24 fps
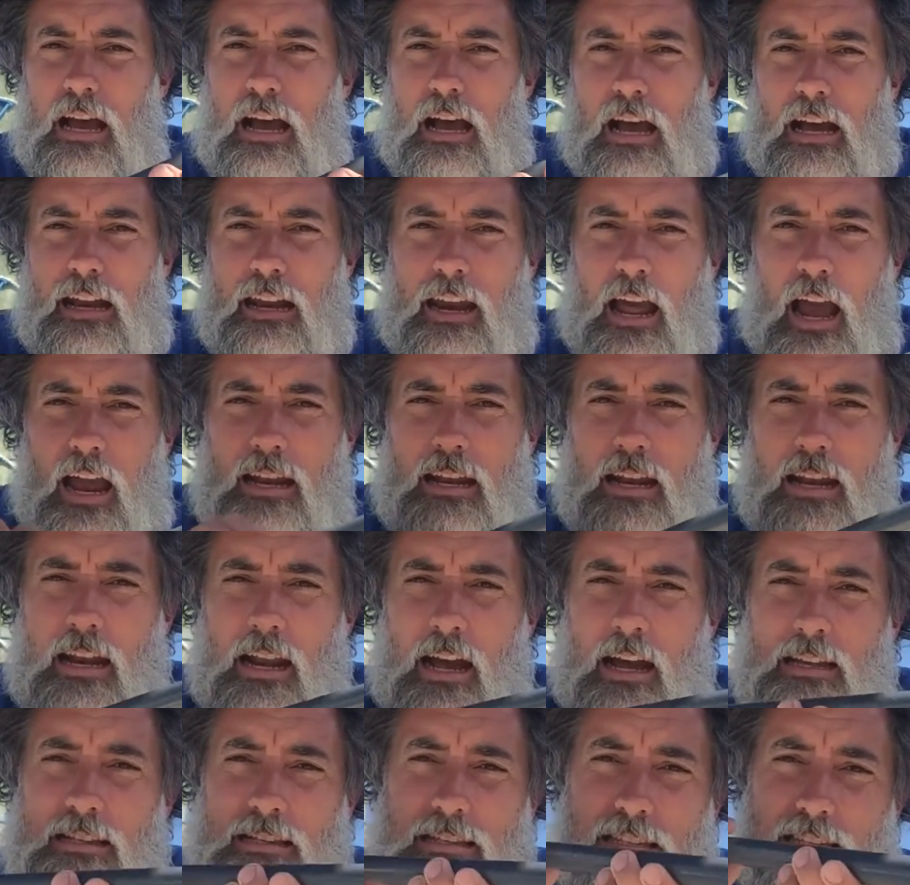A
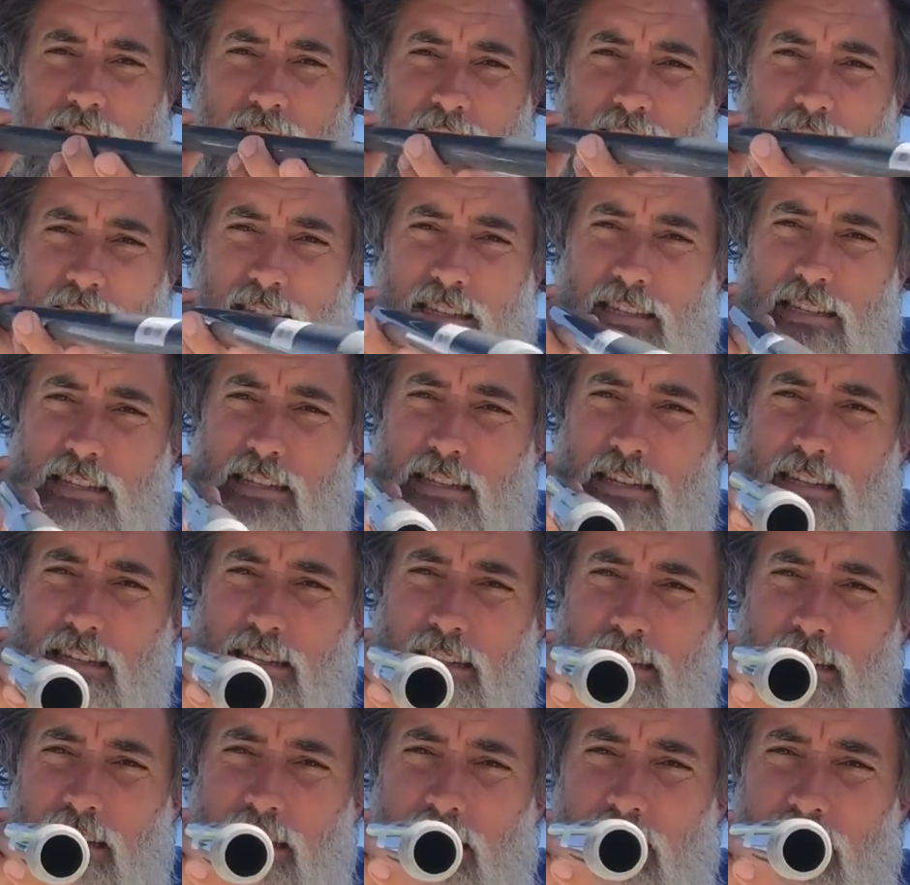99-cent
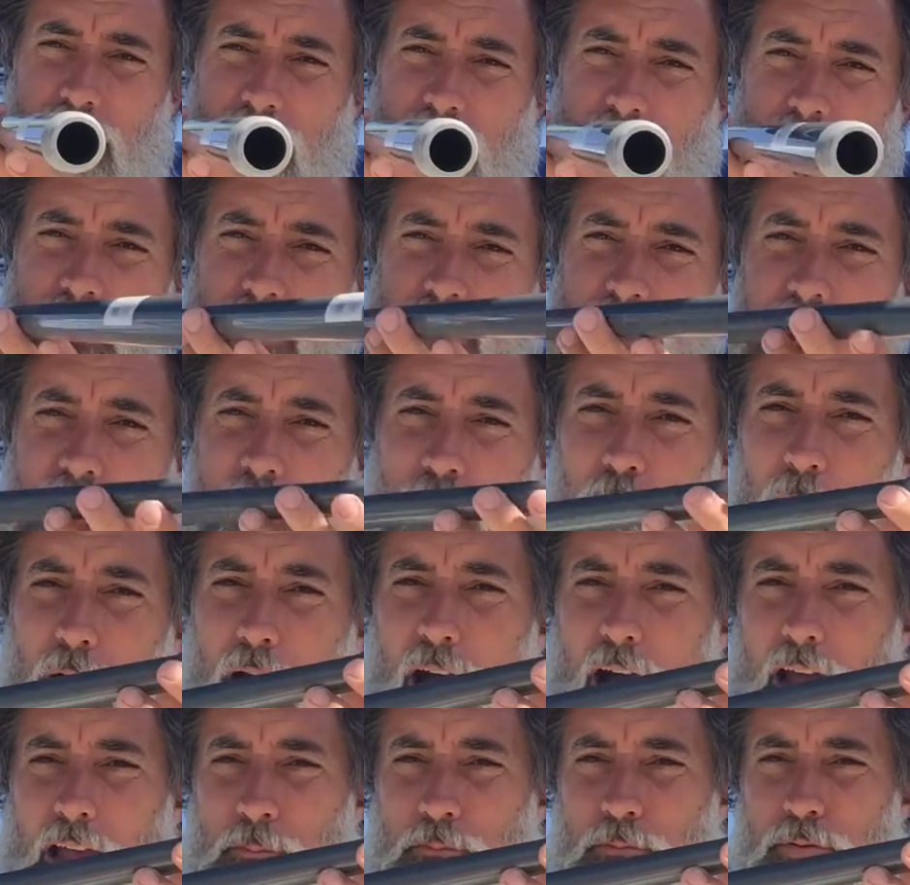
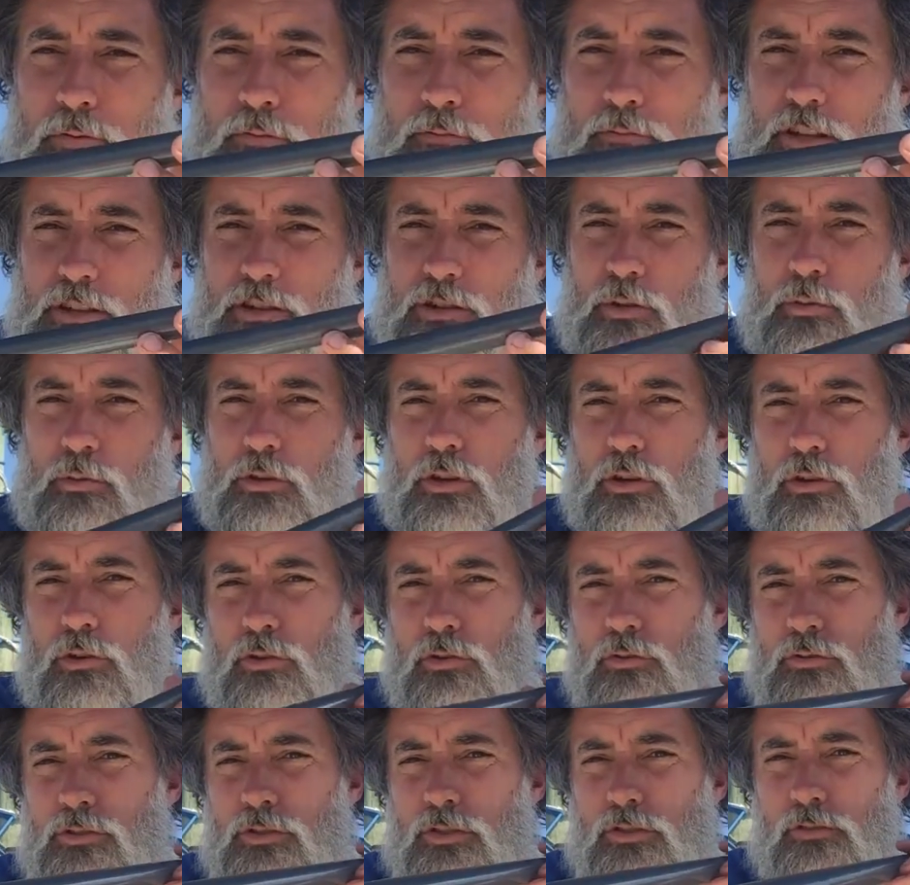pipe that you
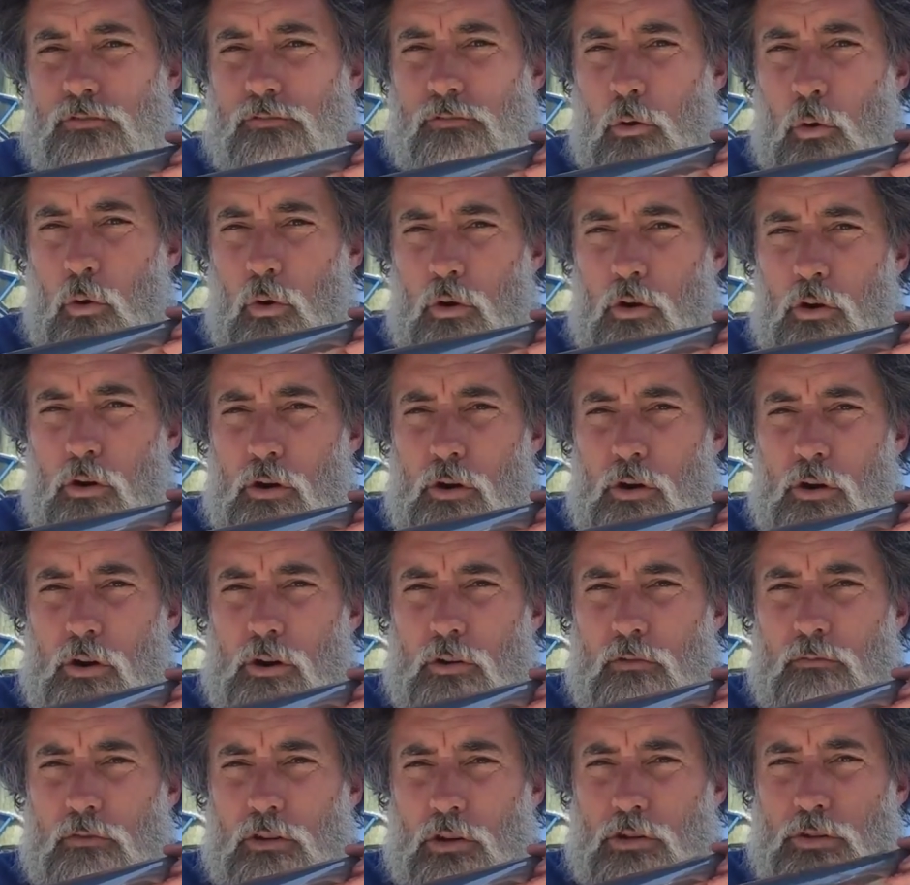use
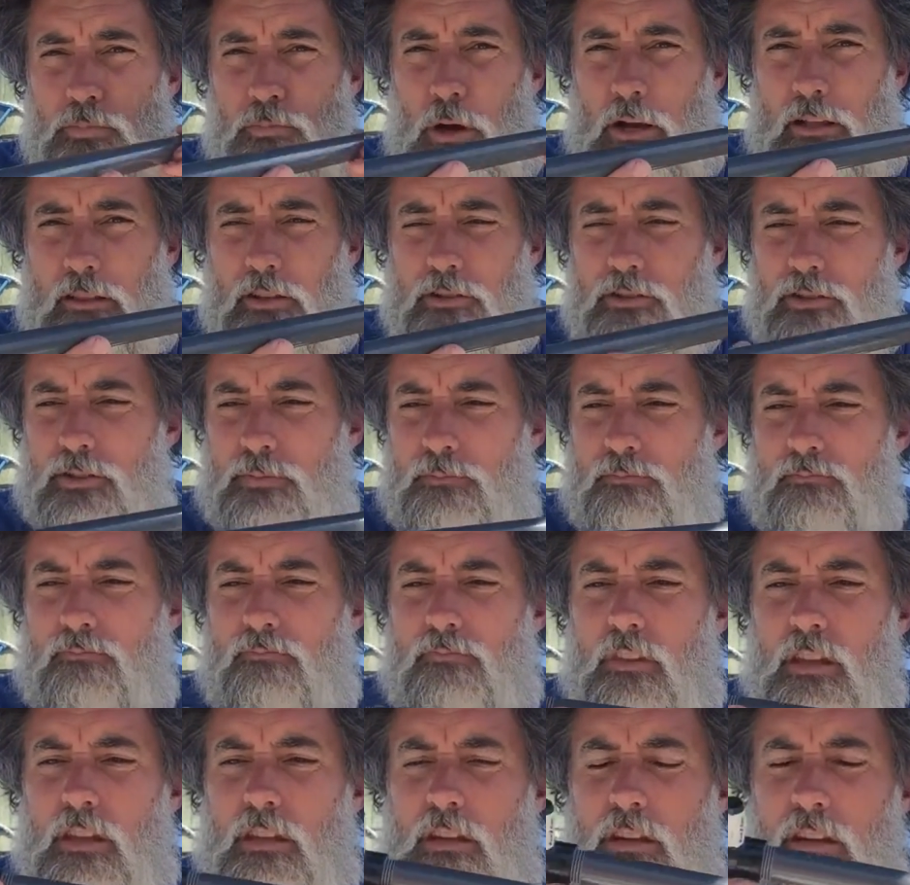for your sprinklers.
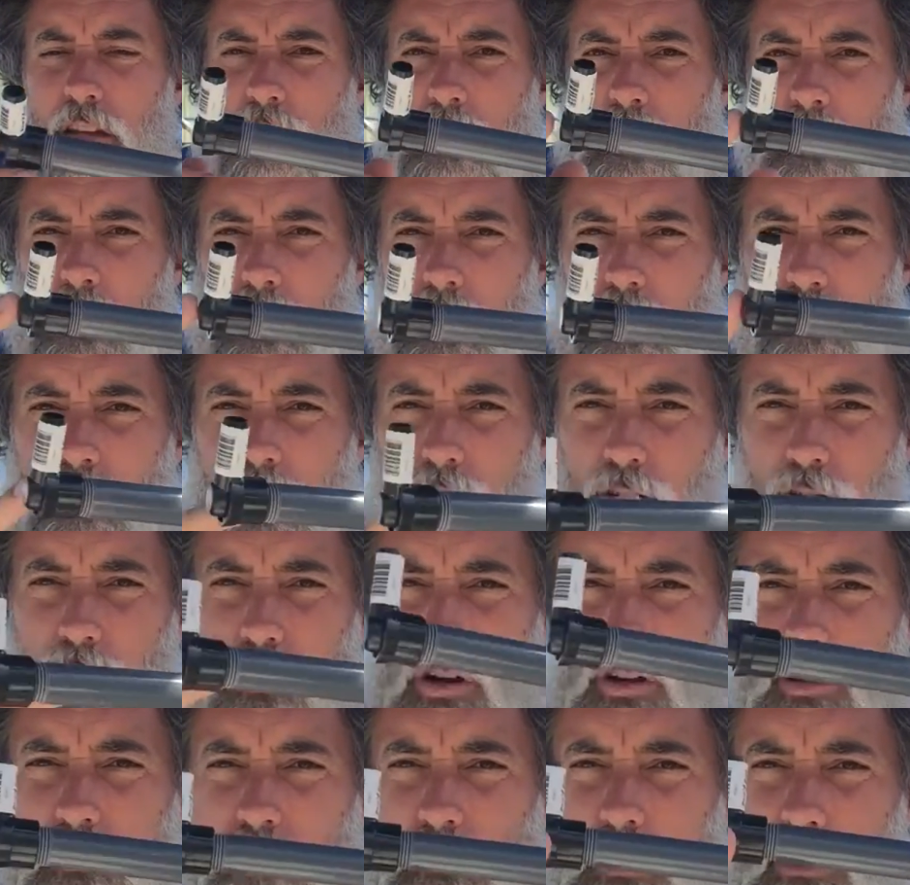Little
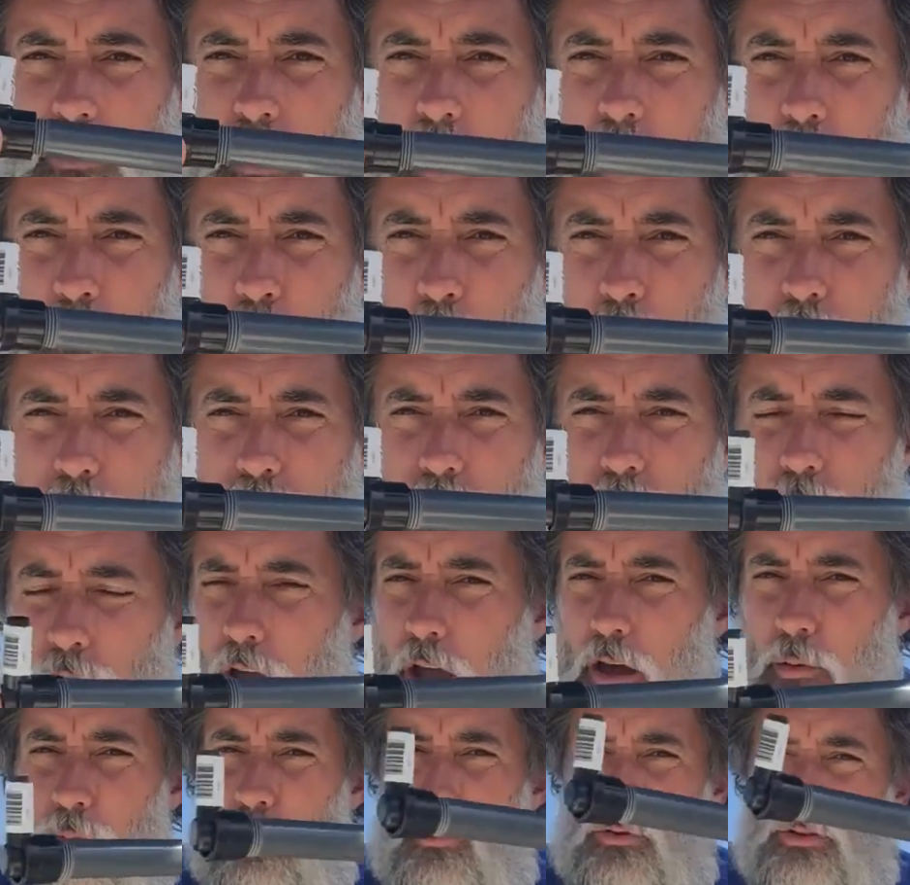hook, little
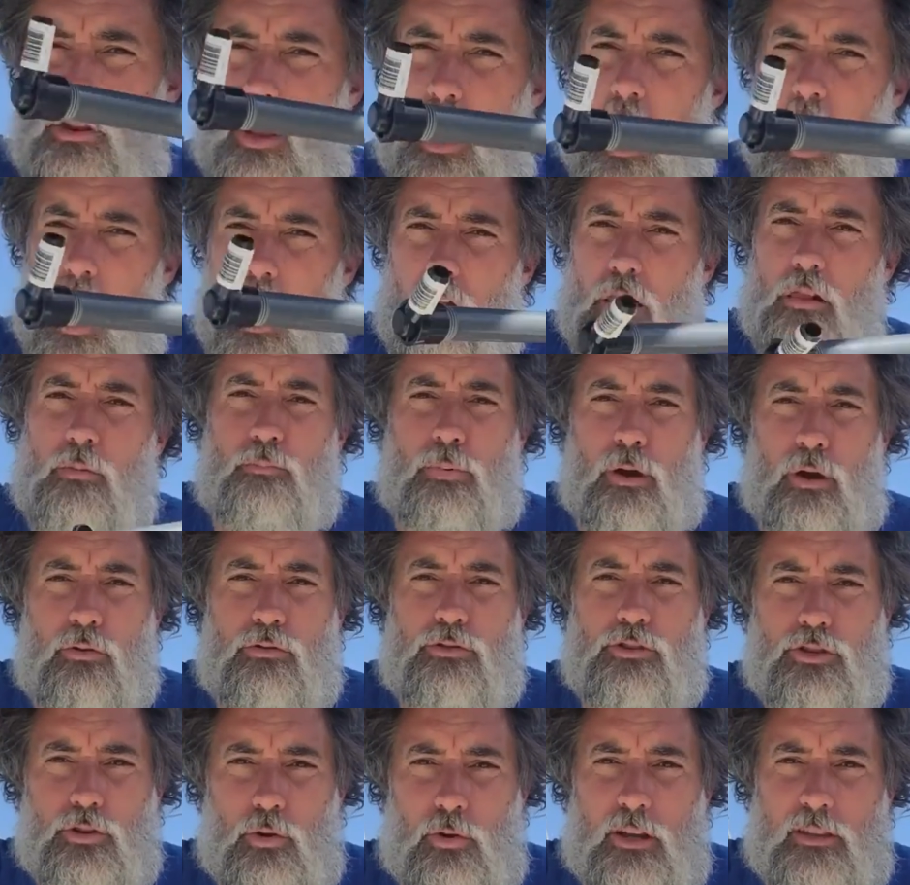elbow
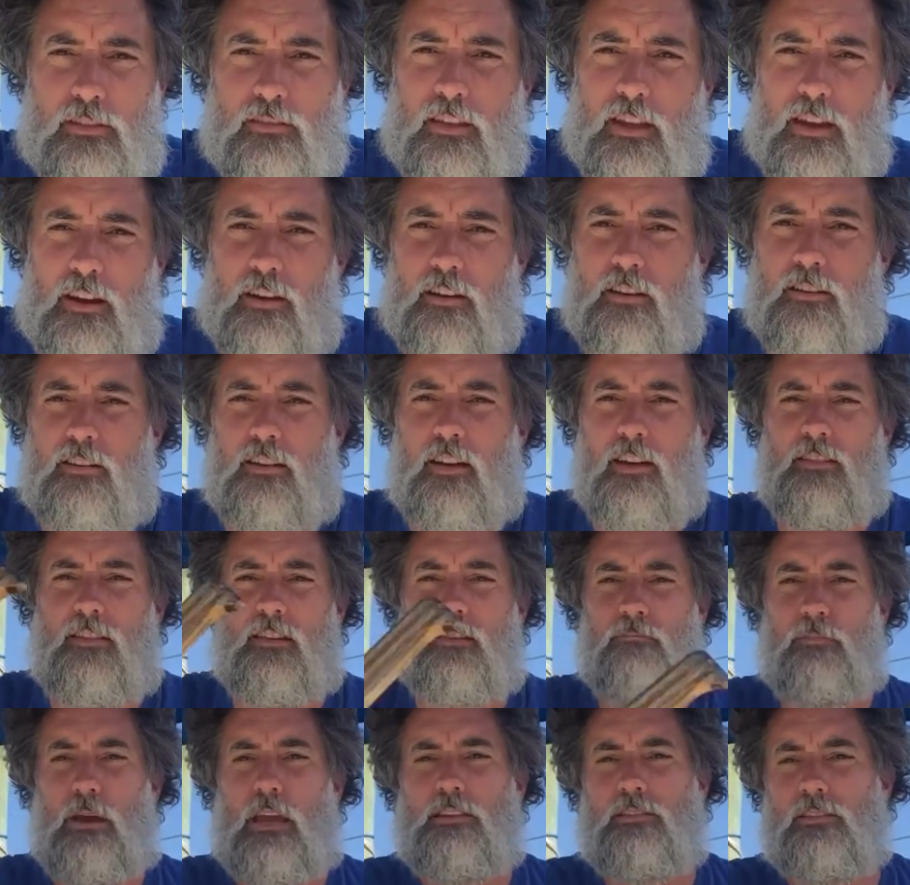joint there, and
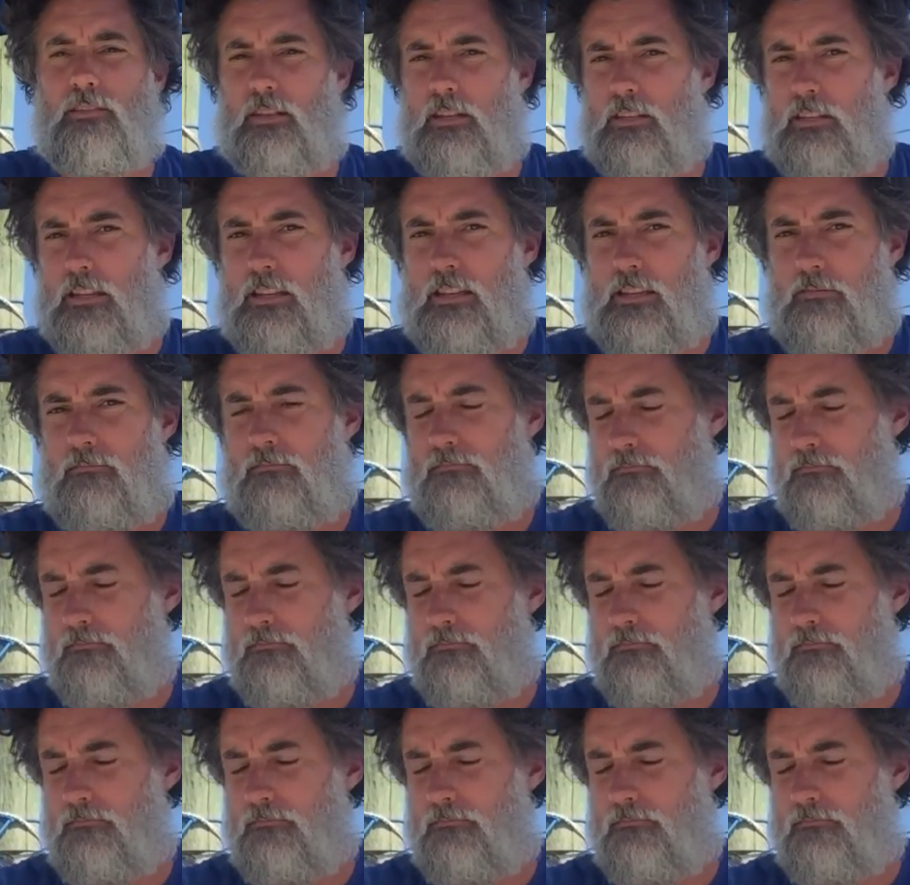then basically